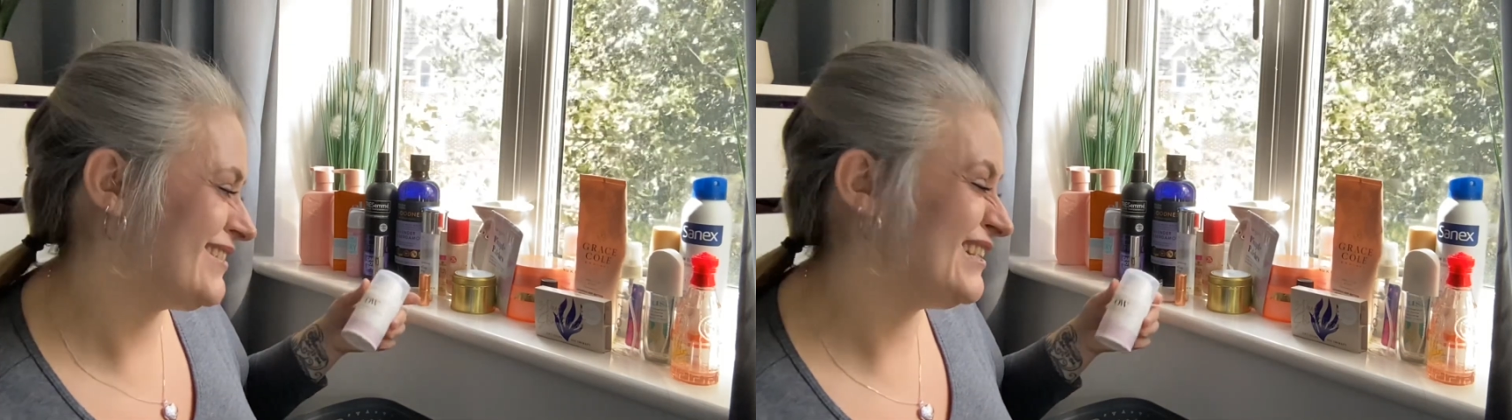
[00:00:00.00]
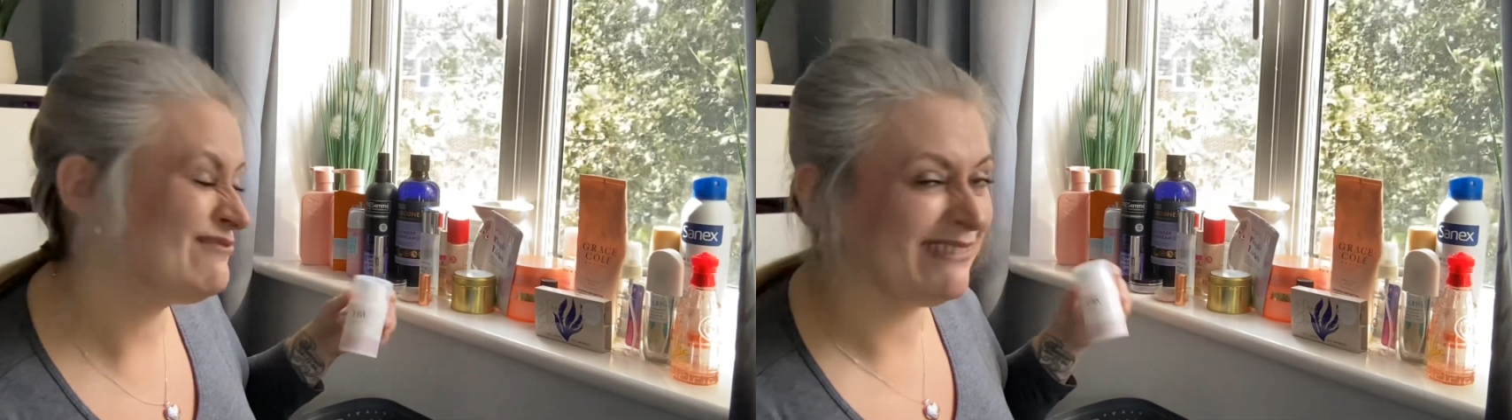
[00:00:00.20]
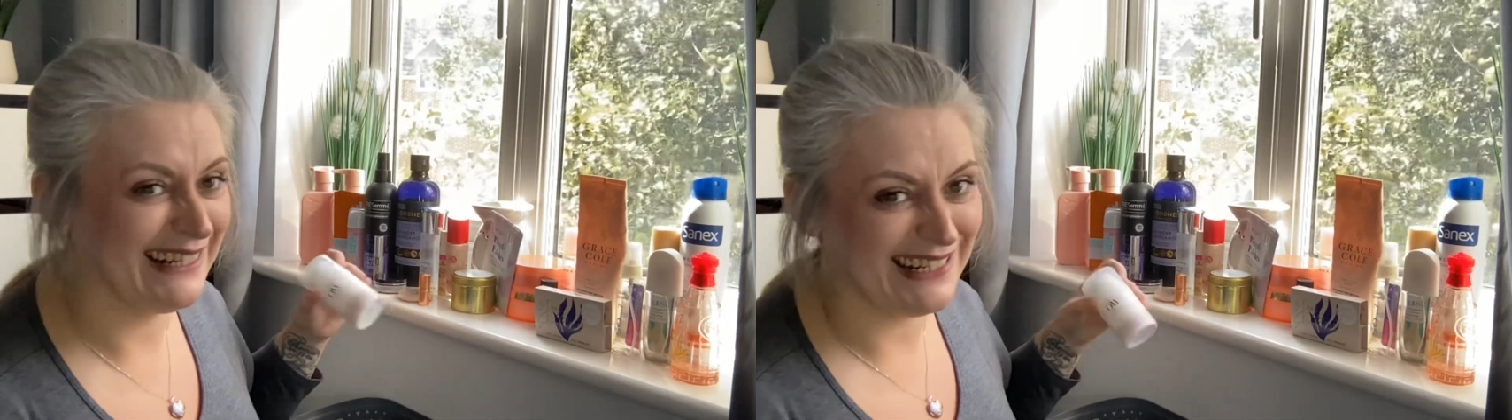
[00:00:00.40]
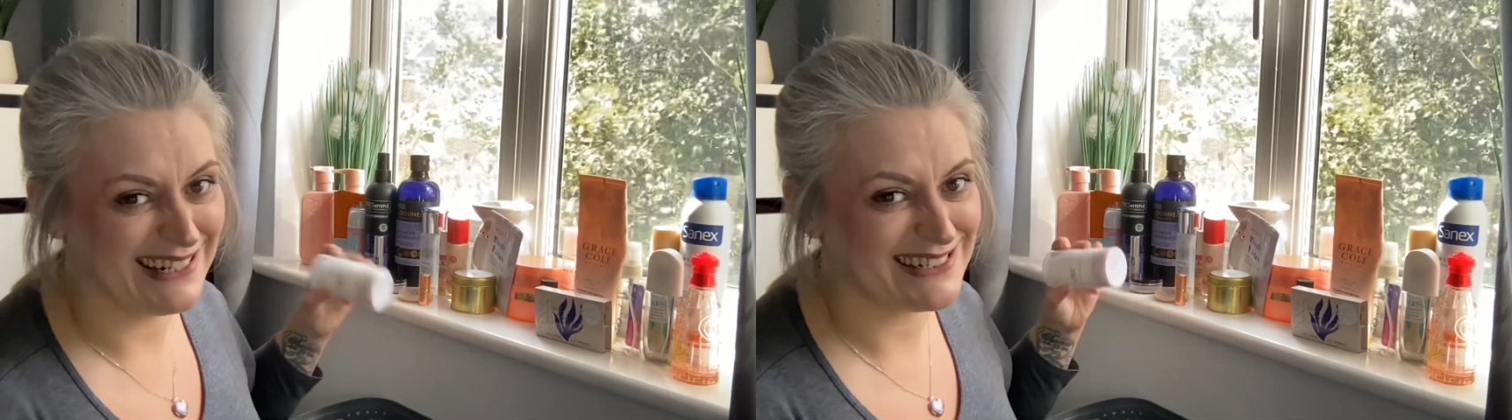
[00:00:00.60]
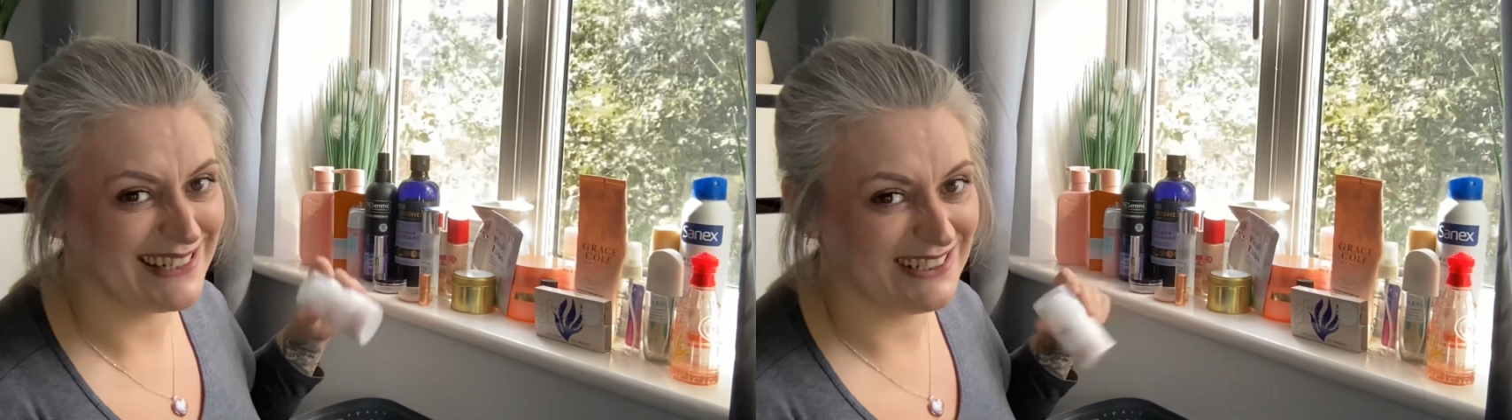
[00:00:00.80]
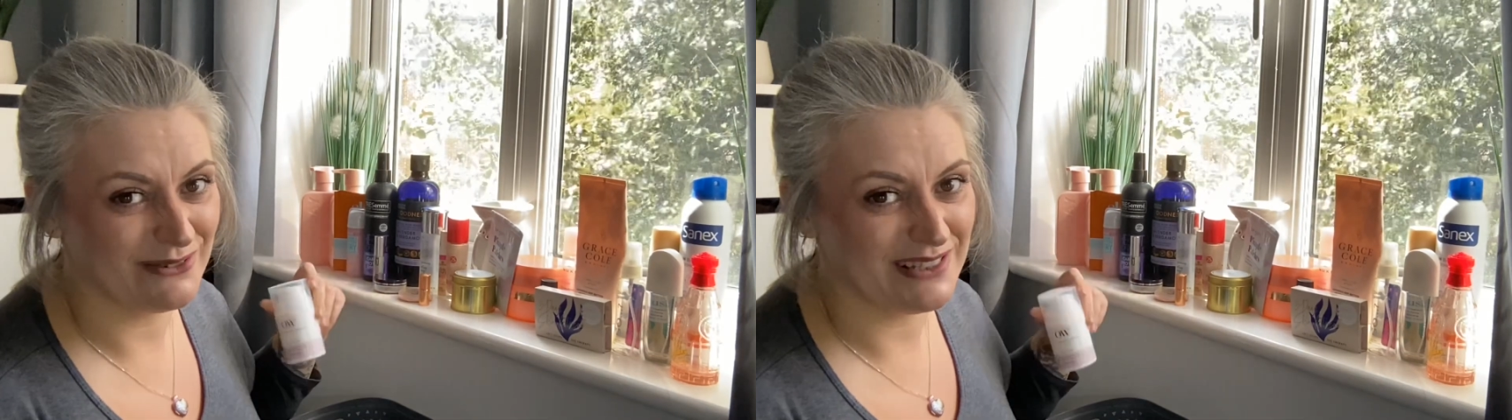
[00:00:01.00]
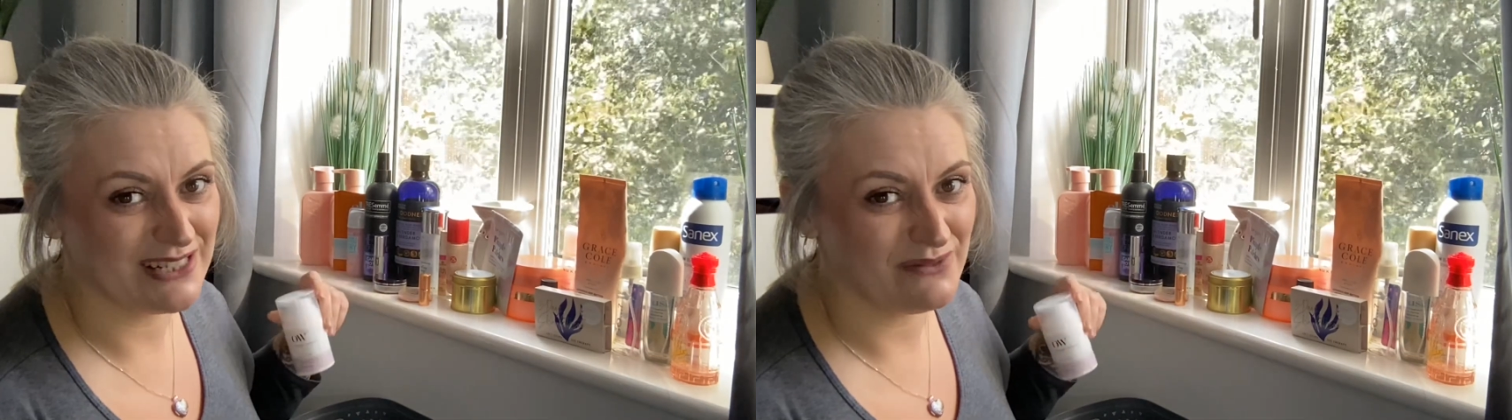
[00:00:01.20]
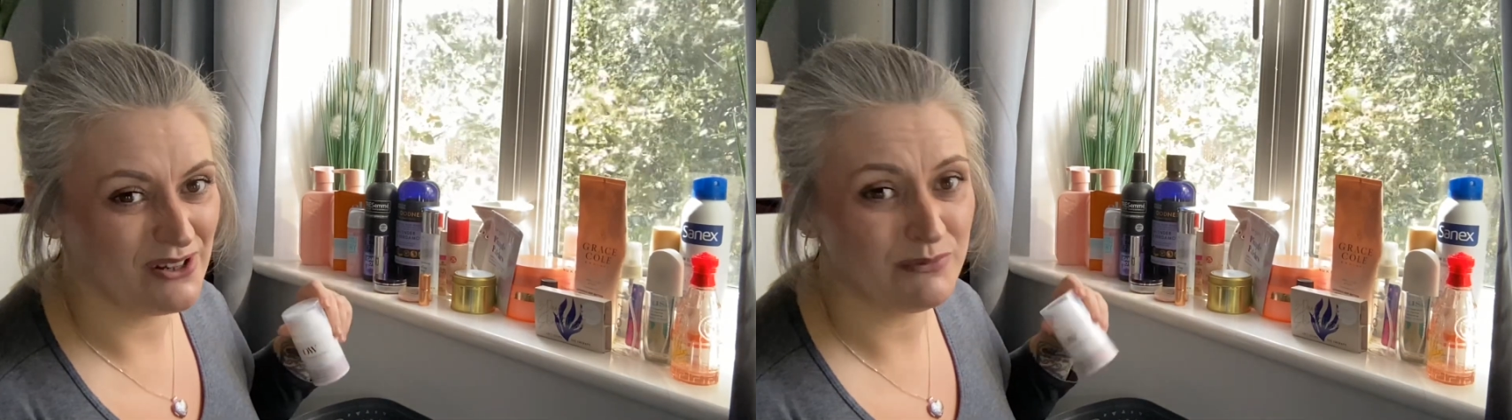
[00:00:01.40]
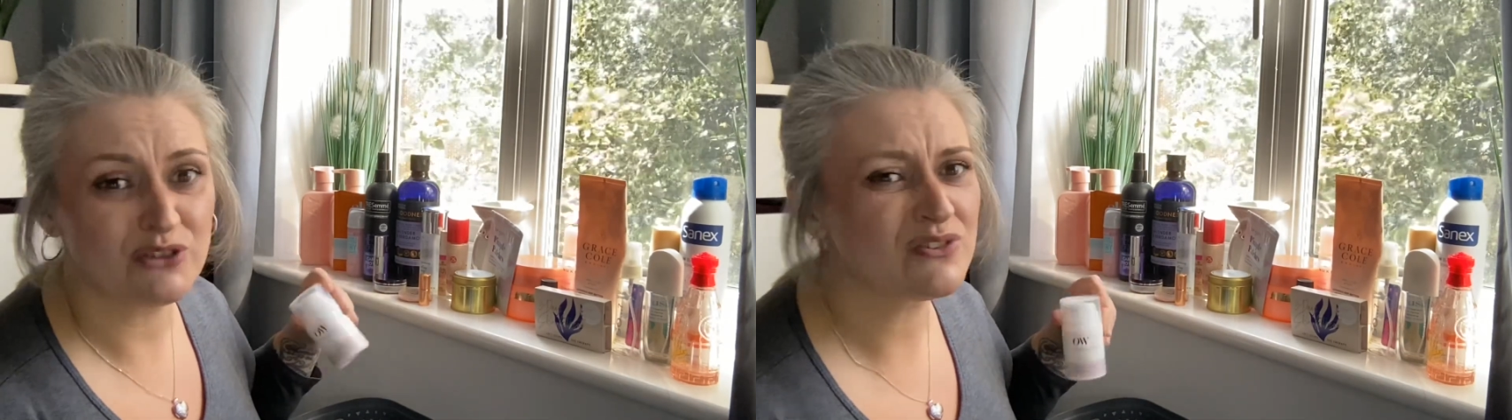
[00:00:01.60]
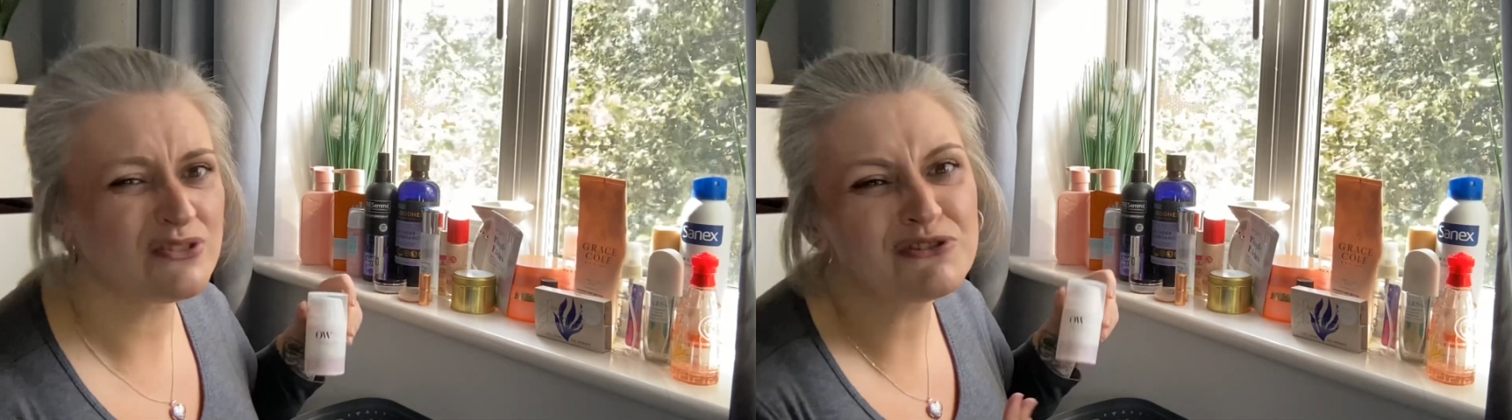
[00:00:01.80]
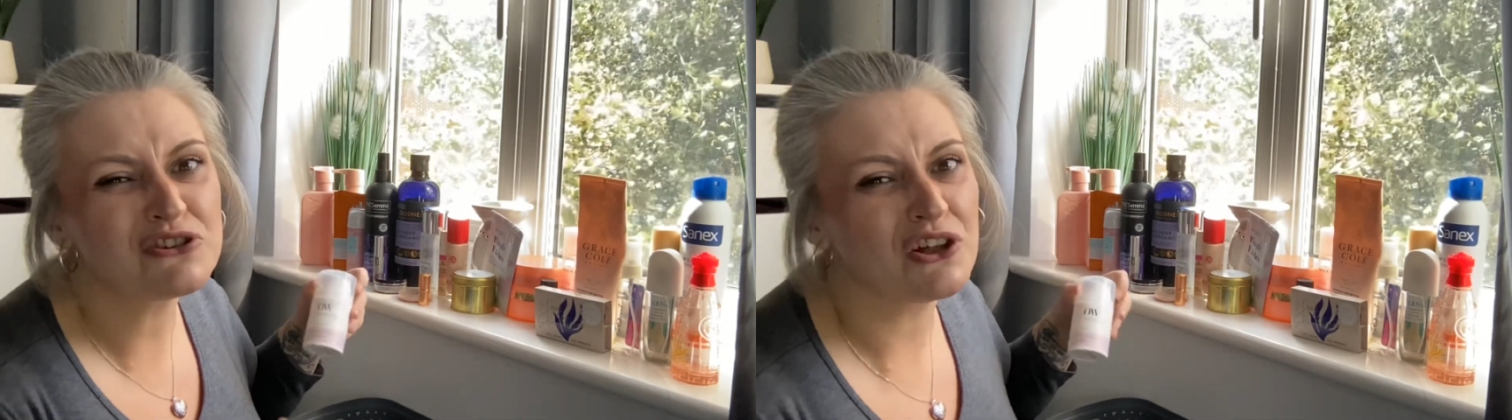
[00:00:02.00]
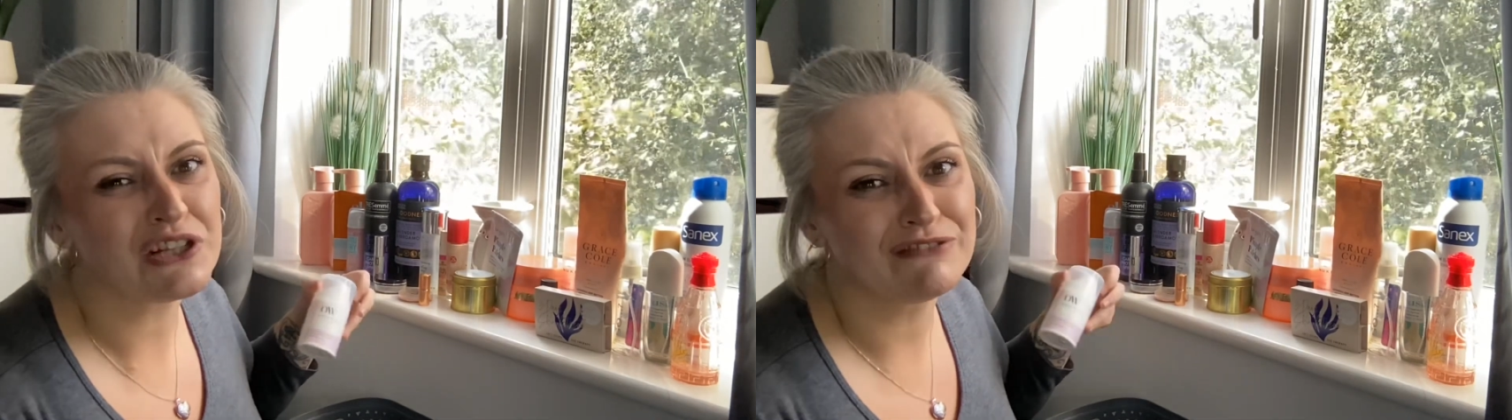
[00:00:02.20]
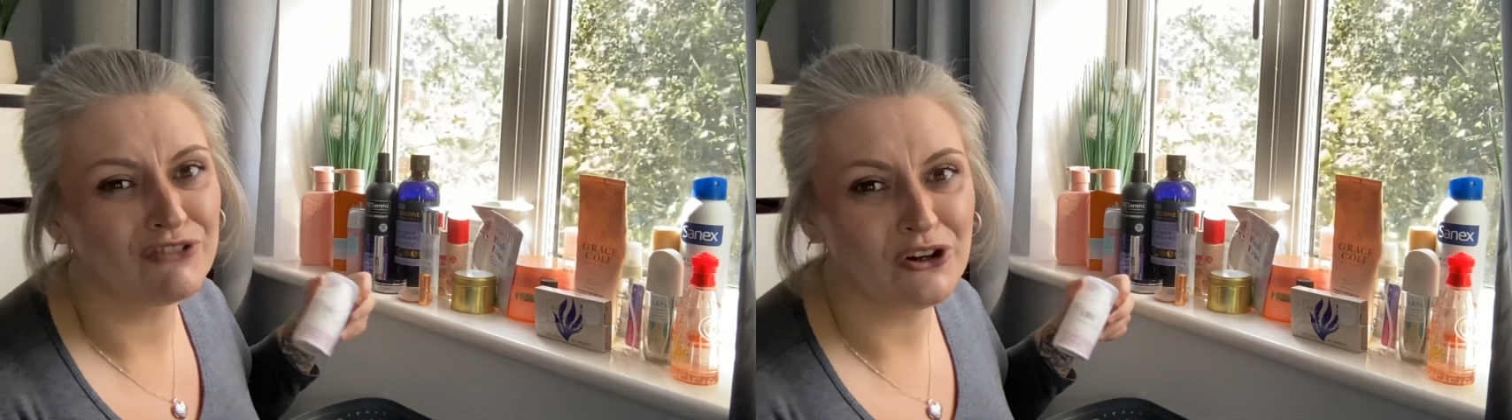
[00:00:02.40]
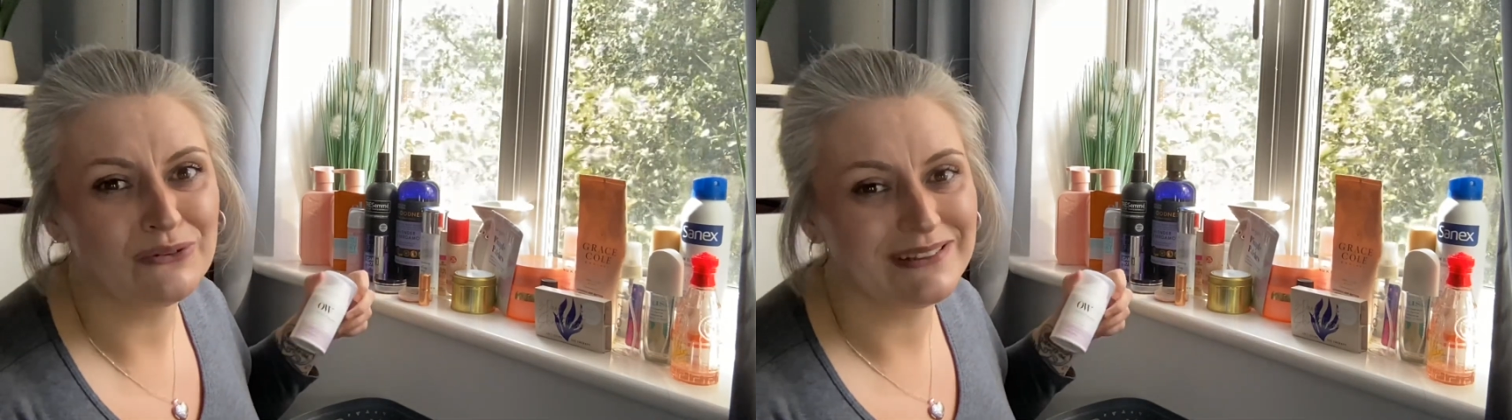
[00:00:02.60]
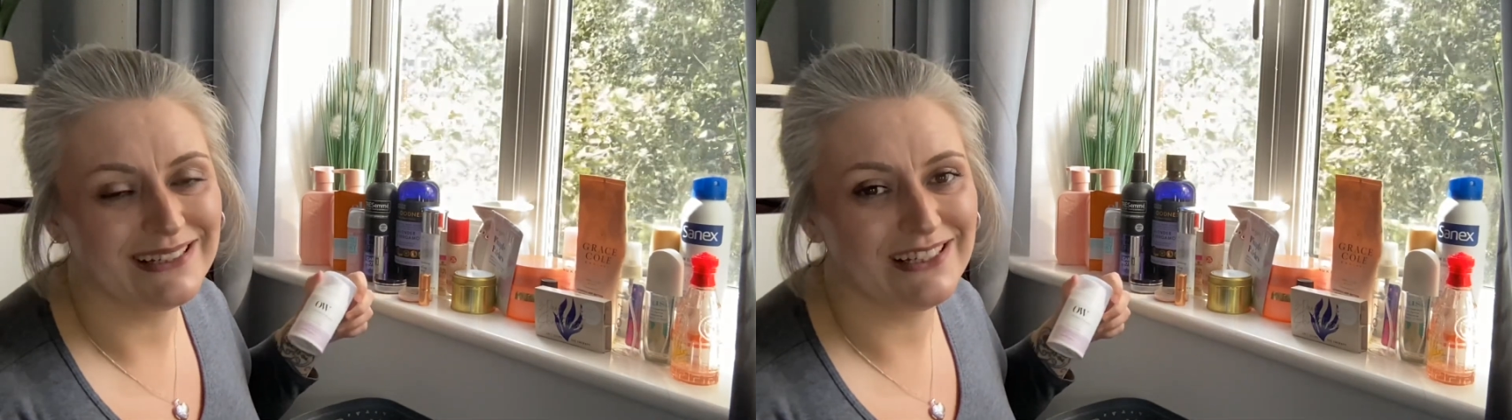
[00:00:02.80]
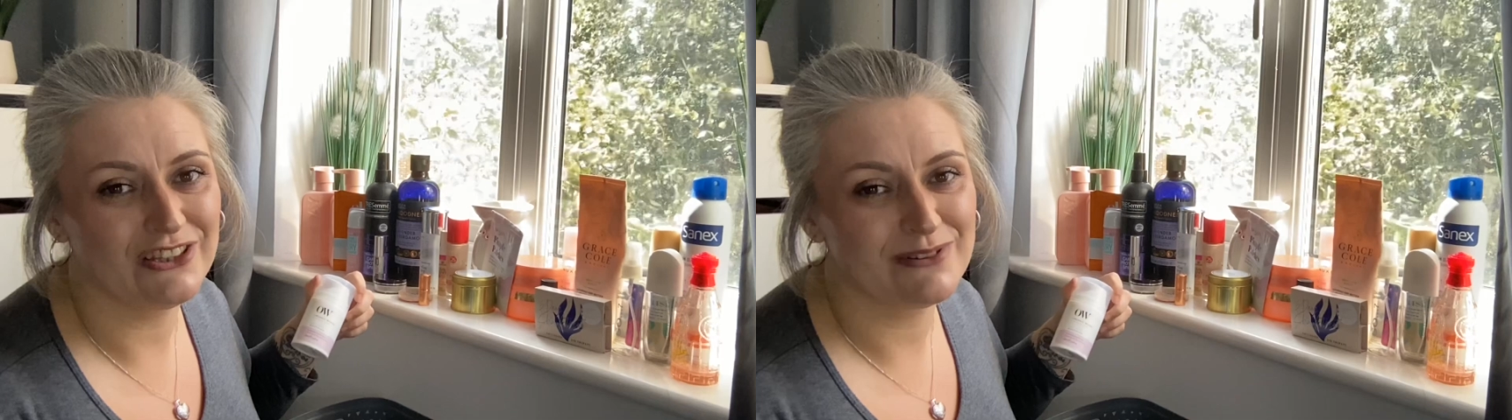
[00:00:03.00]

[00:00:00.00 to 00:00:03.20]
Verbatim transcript: I didn't really get excited with this one, but there was, there was nothing wrong with it.